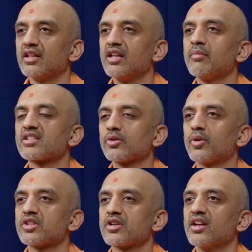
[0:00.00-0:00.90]
he makes a
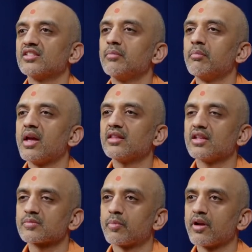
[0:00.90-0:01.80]
wish that may
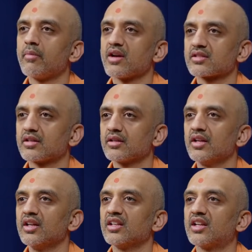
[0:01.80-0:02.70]
this Brahmastra
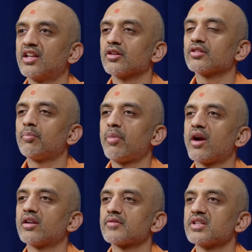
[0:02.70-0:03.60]
kill the
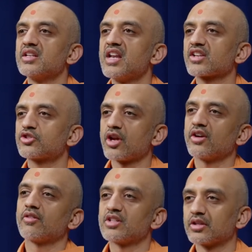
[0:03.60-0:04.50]
Pandavas' next
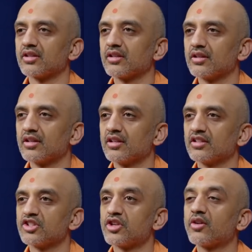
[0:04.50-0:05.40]
generation,
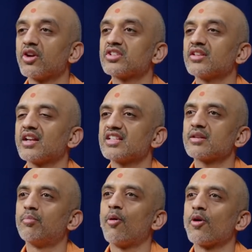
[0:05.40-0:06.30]
the generation that
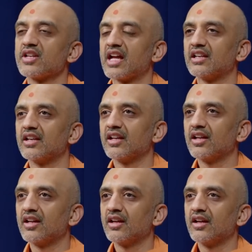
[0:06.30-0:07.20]
isn't born yet.
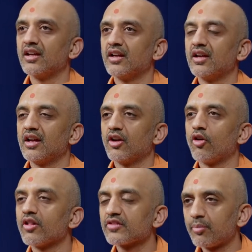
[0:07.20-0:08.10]
And
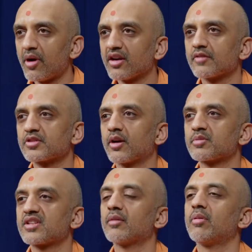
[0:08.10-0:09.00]
all of the Pandavas are
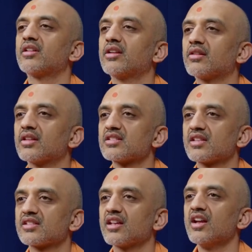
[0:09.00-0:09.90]
upset upon hearing this.
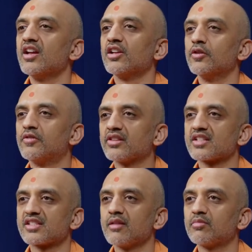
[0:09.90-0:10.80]
They say, You've done the
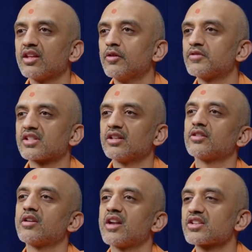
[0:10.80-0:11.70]
same thing, you've just killed
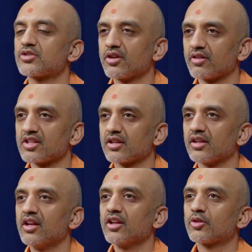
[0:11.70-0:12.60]
our next generation.
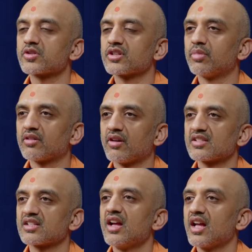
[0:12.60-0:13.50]
Krishna Bhagwan
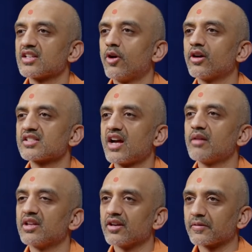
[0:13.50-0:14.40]
says, as long as
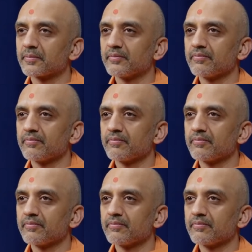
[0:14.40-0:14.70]
I'm here,